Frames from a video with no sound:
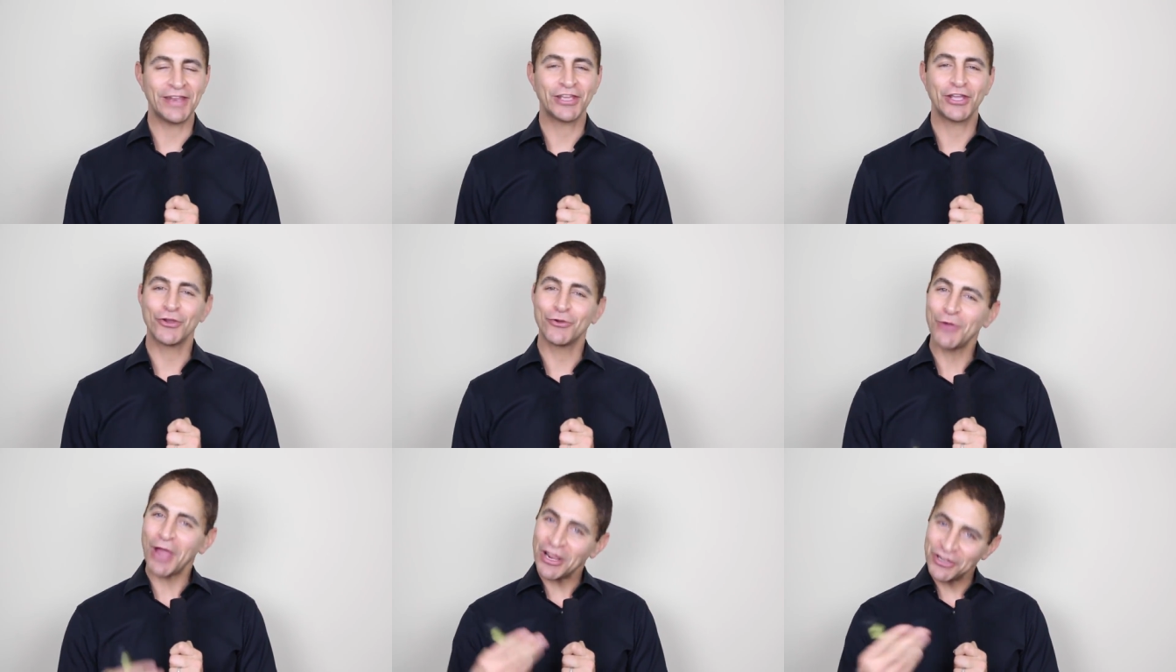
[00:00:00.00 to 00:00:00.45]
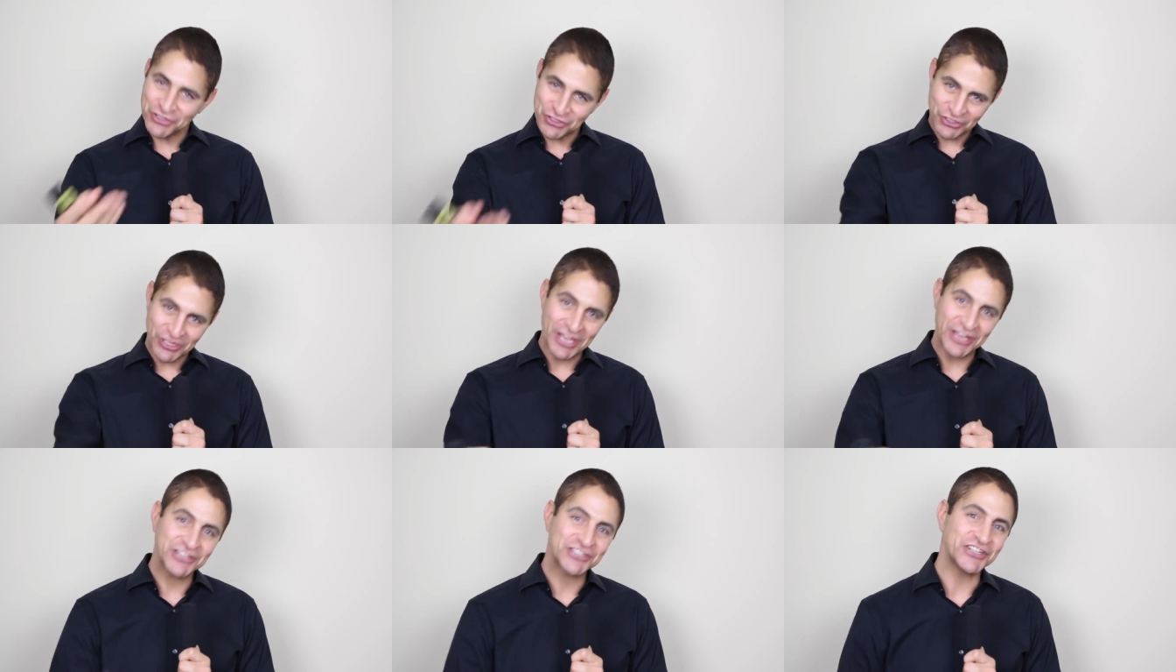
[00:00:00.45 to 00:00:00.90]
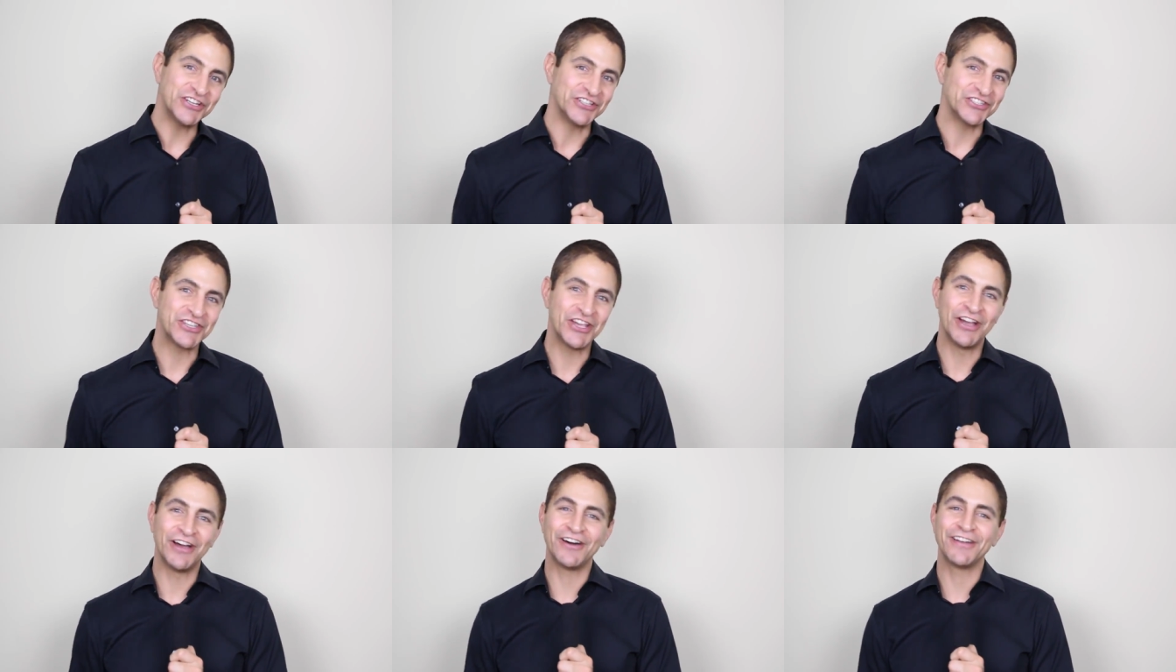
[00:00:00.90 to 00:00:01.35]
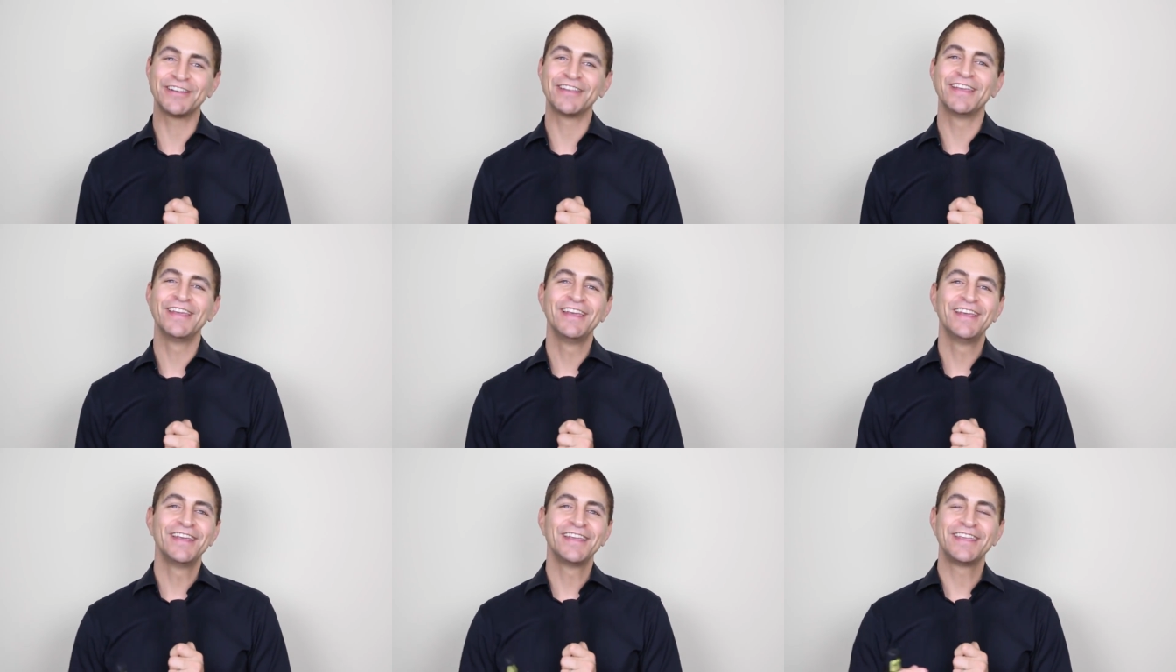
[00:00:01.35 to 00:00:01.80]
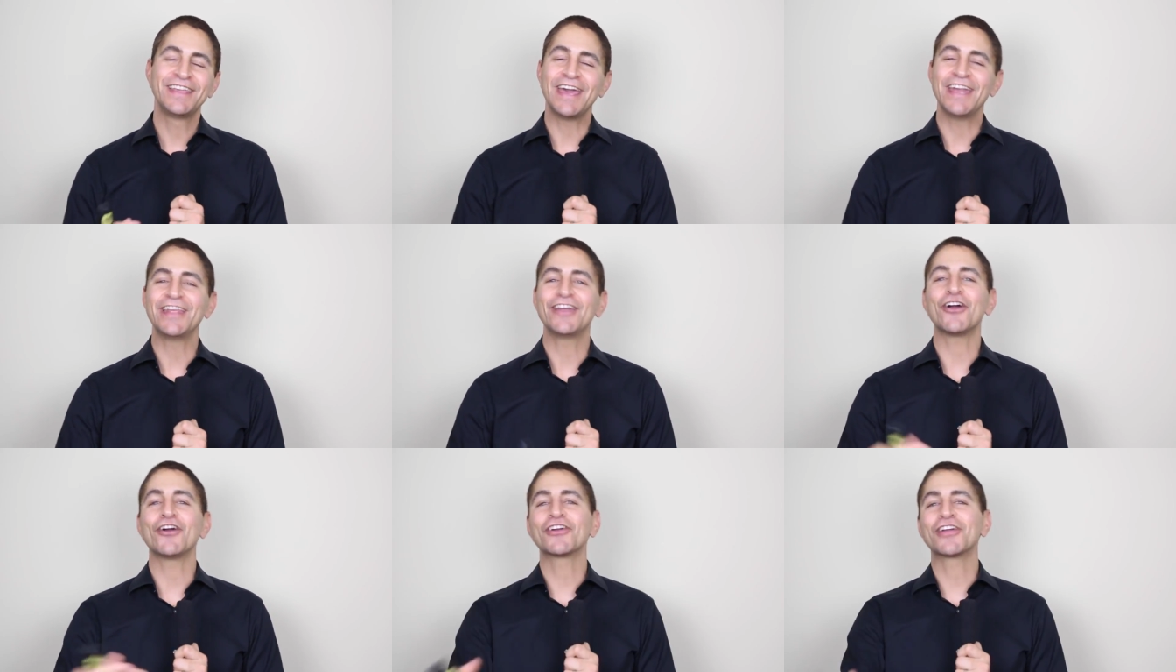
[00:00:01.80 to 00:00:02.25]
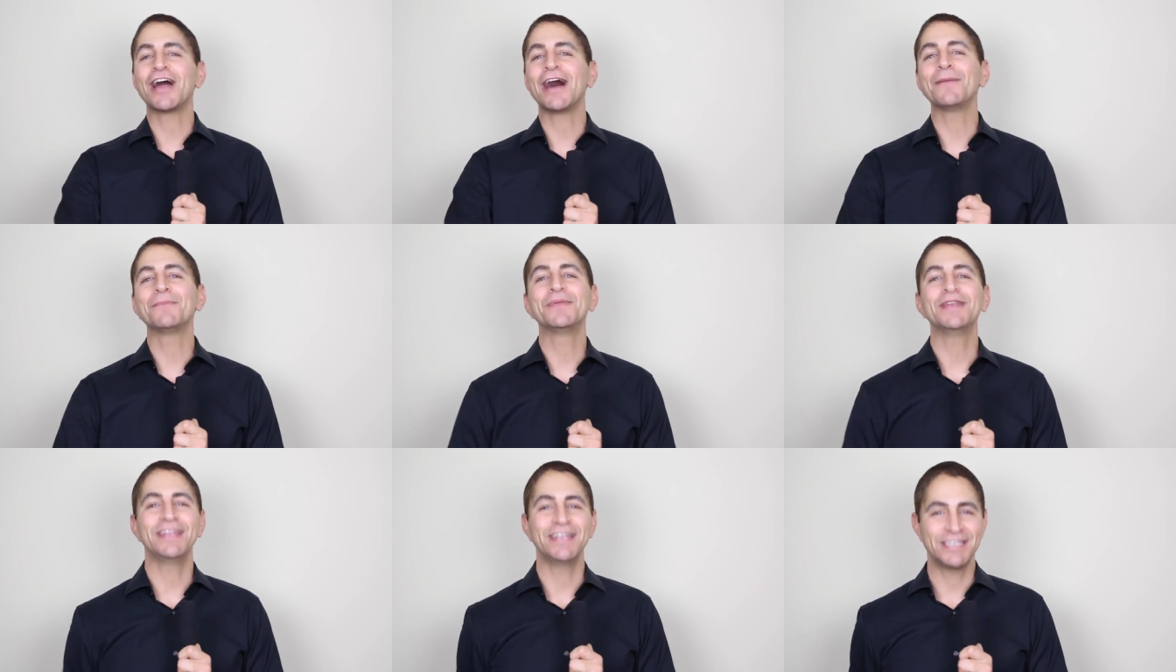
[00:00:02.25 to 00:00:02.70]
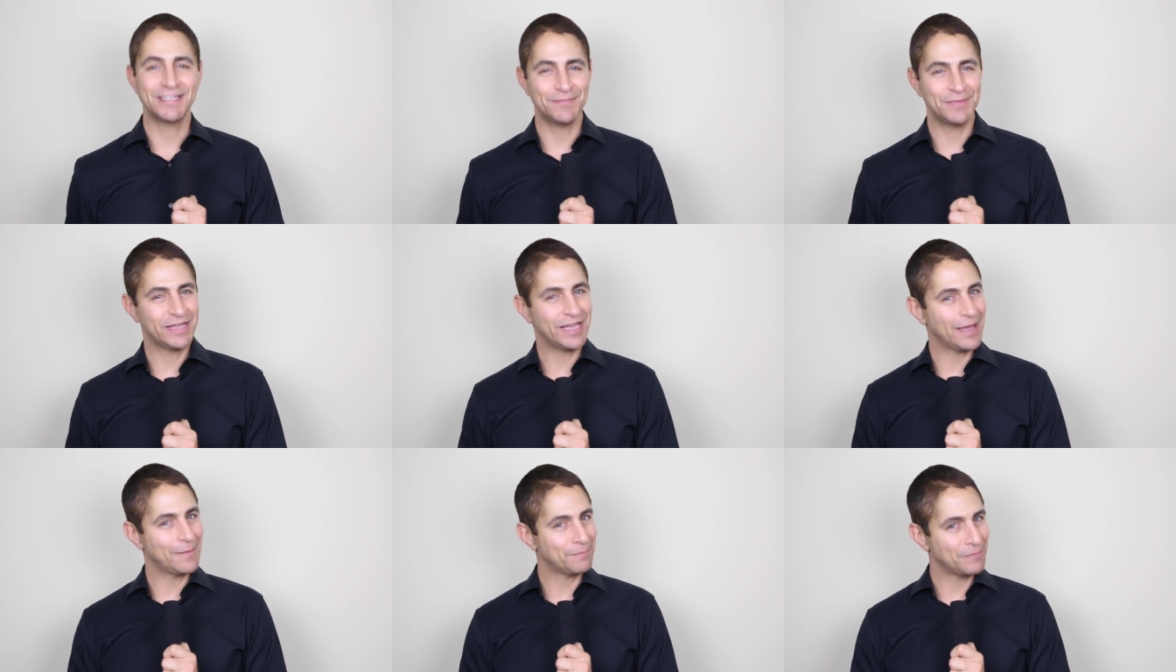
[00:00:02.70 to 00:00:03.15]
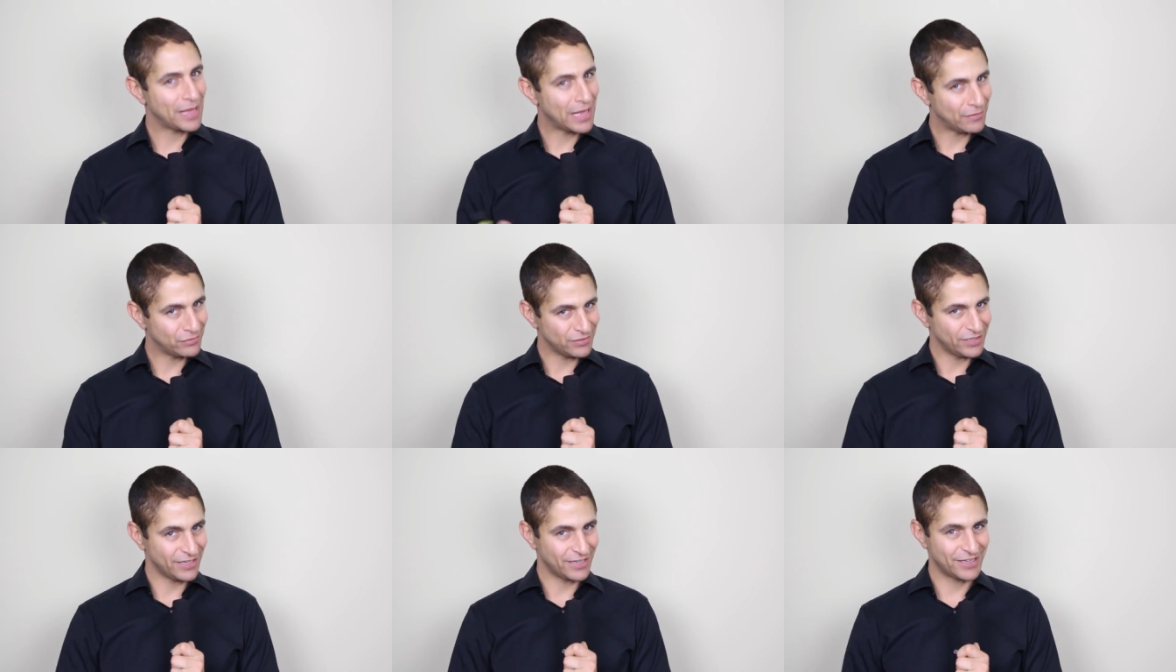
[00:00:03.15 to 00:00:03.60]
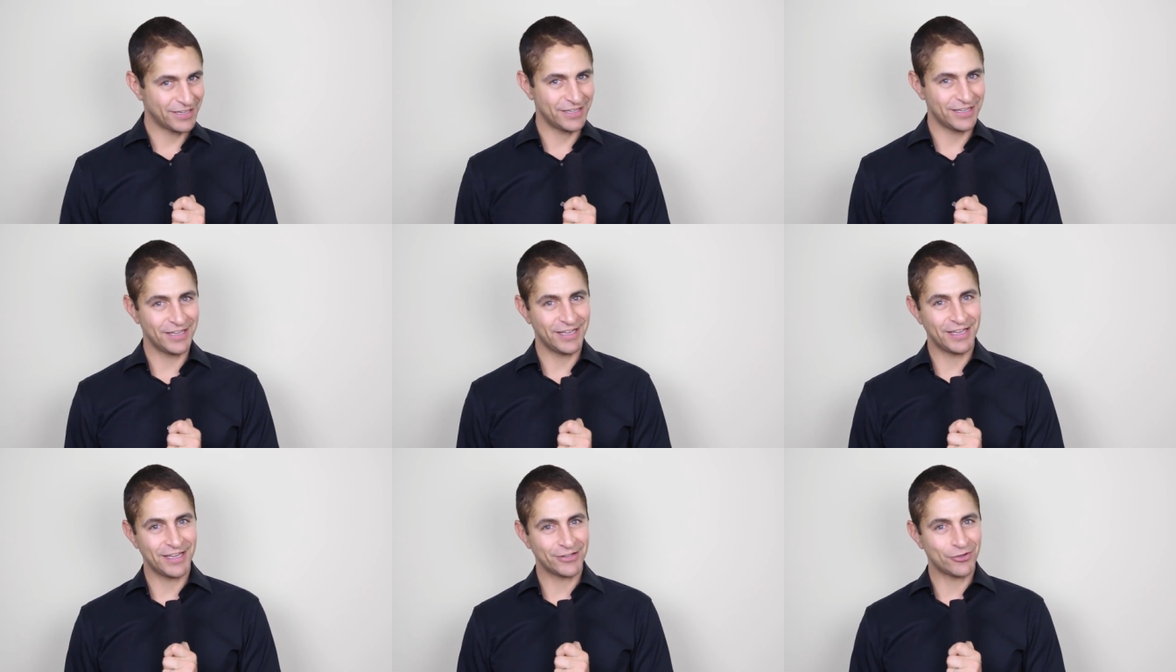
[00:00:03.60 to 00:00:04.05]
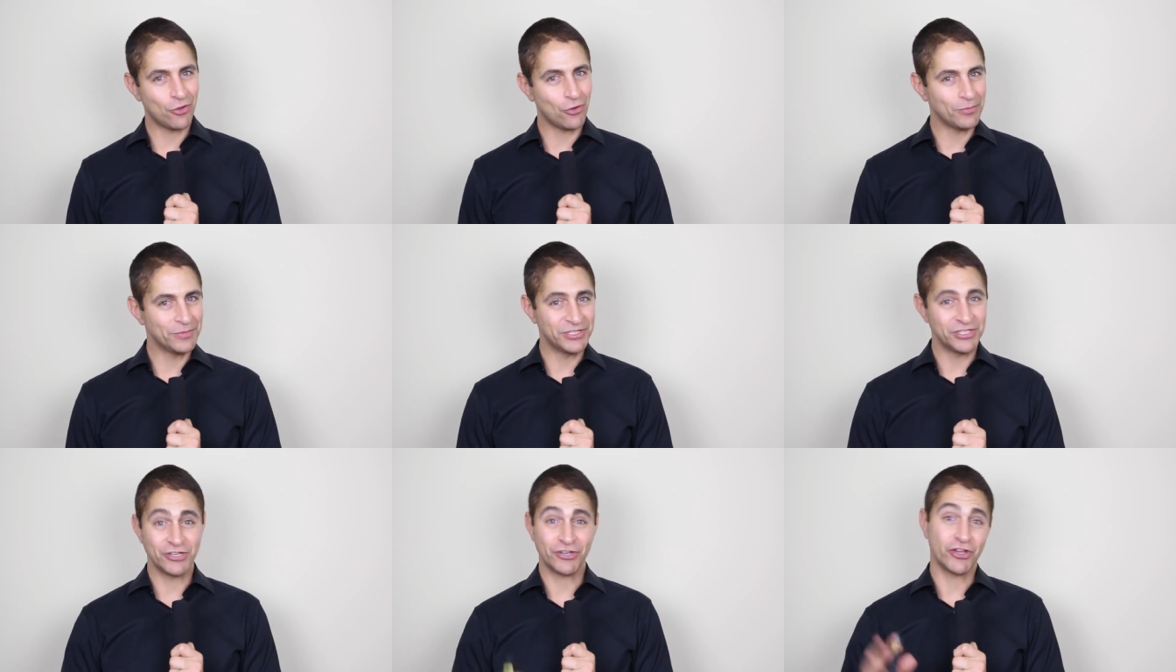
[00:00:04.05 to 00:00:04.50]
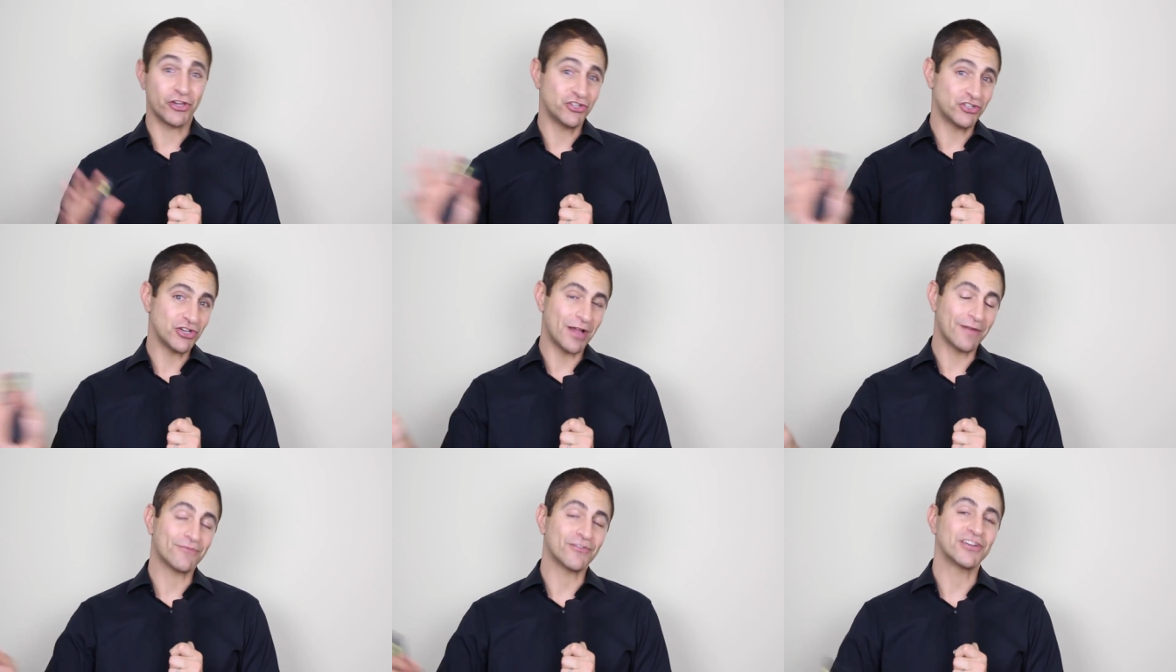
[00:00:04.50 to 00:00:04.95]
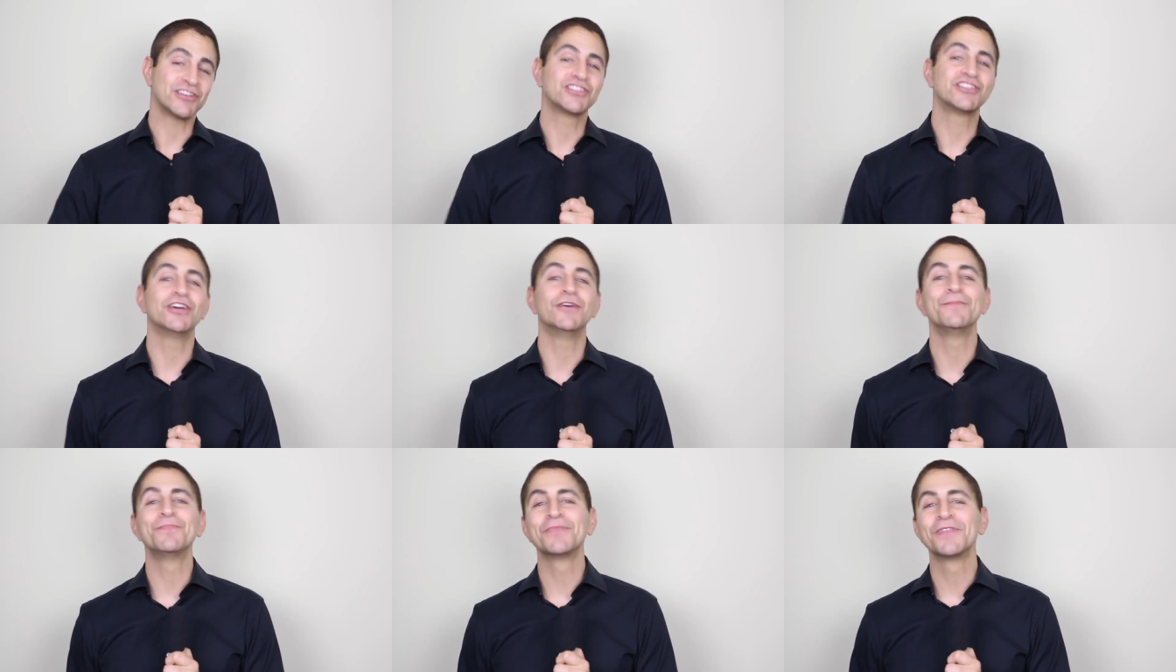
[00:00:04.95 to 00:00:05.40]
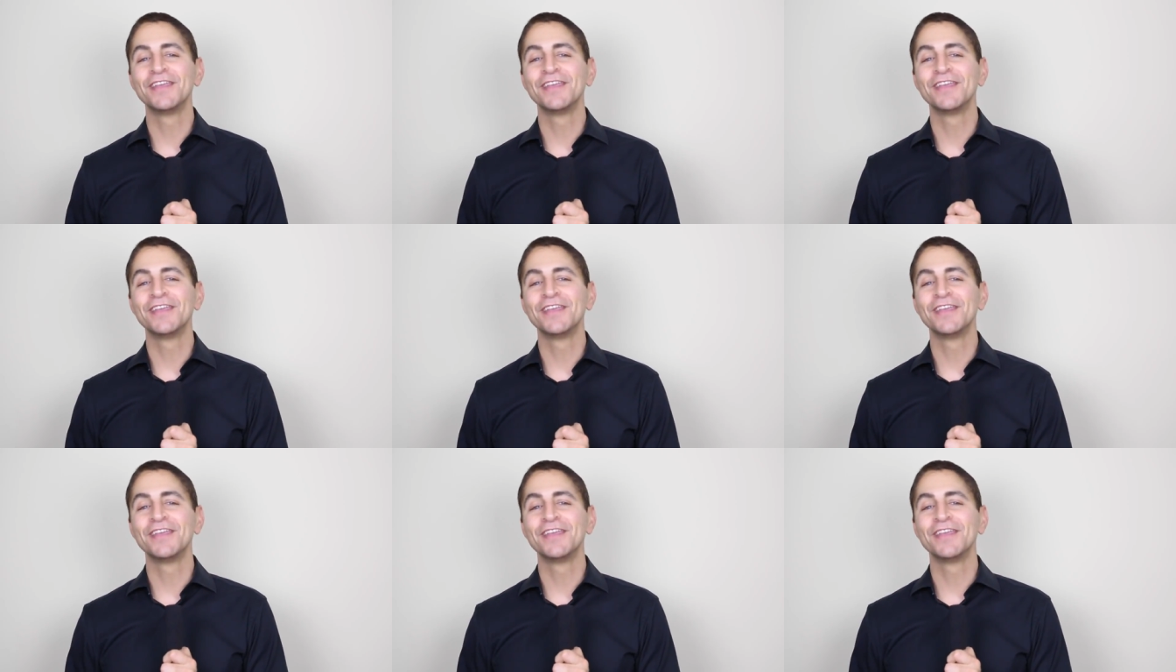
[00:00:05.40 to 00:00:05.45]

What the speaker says: And congratulations on getting our company to become public. Goldman did a good job for us too.